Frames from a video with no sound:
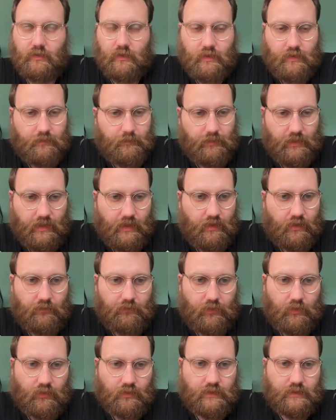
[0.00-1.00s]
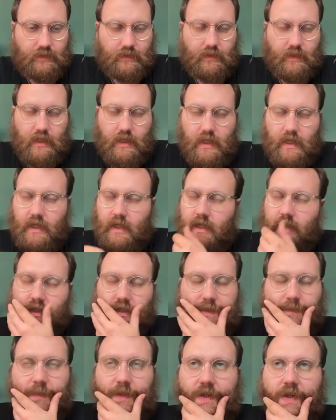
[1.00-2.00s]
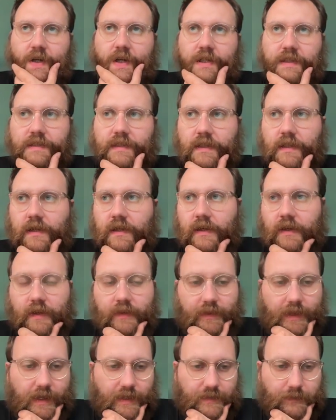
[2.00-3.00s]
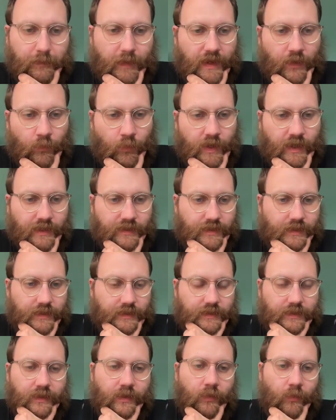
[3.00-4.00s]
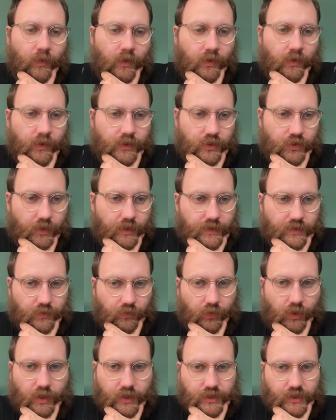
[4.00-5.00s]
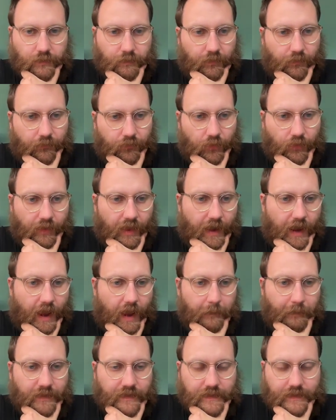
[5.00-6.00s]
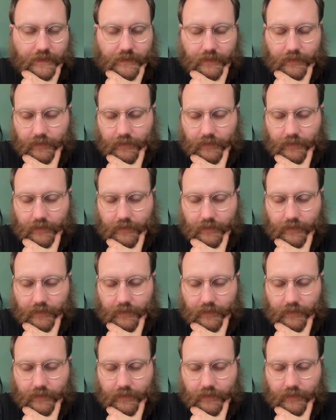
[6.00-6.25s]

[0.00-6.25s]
beginning of August, just because that is main wedding season, and we're going to try to launch it before that happens.